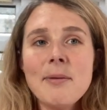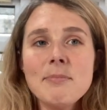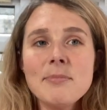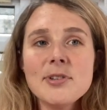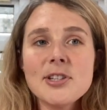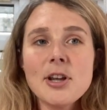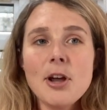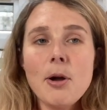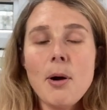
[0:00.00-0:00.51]

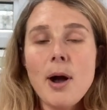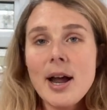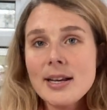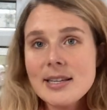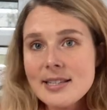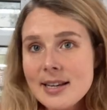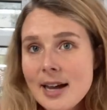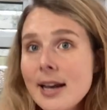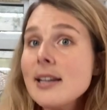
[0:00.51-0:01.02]
So I
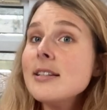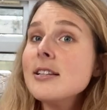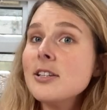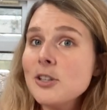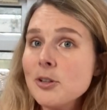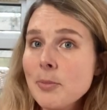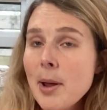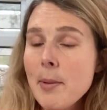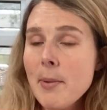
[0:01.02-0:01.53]
decided to
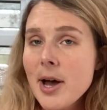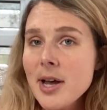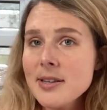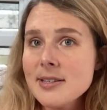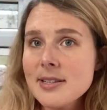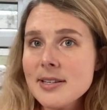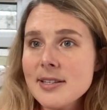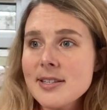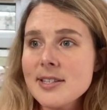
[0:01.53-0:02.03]
do my
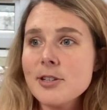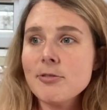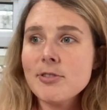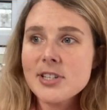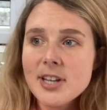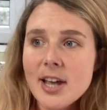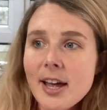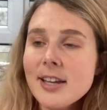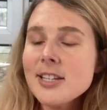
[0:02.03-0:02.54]
master's, to
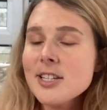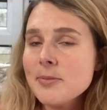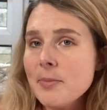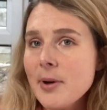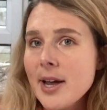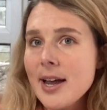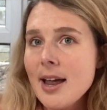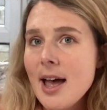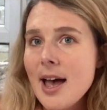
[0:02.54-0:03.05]
return to
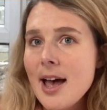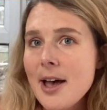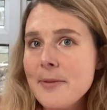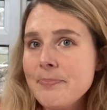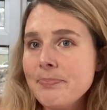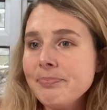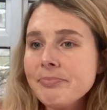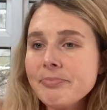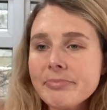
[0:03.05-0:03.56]
my
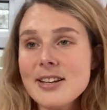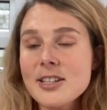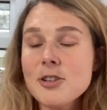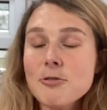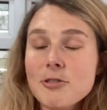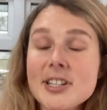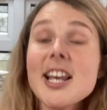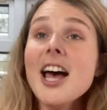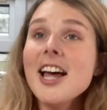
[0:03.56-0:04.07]

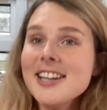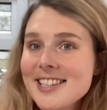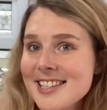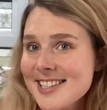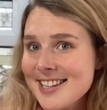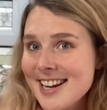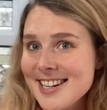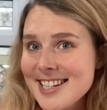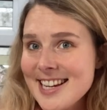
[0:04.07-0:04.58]
to
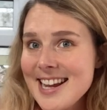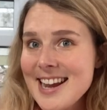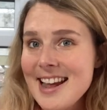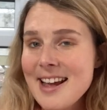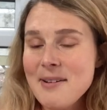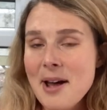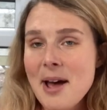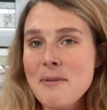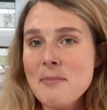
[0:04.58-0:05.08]

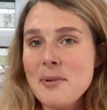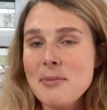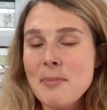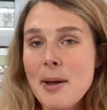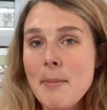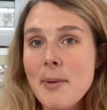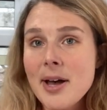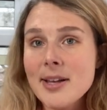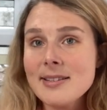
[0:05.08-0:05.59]
study with
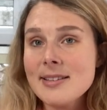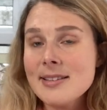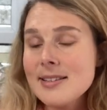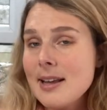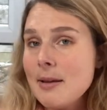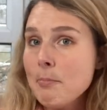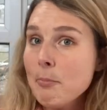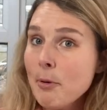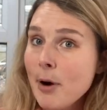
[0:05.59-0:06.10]
my master's in